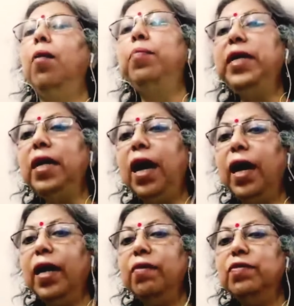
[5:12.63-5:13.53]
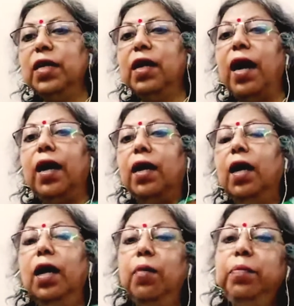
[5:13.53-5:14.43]
beehives
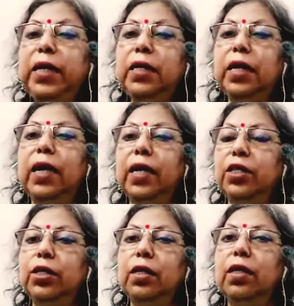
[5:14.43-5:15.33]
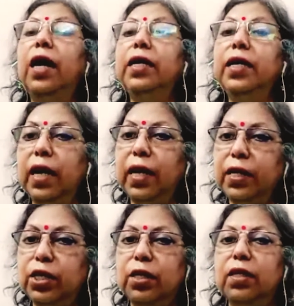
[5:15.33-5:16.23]
and bee collection, honey
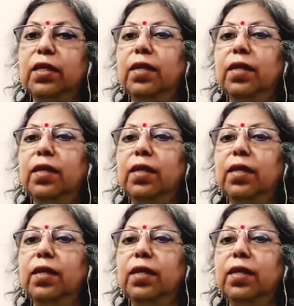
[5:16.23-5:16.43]
collection.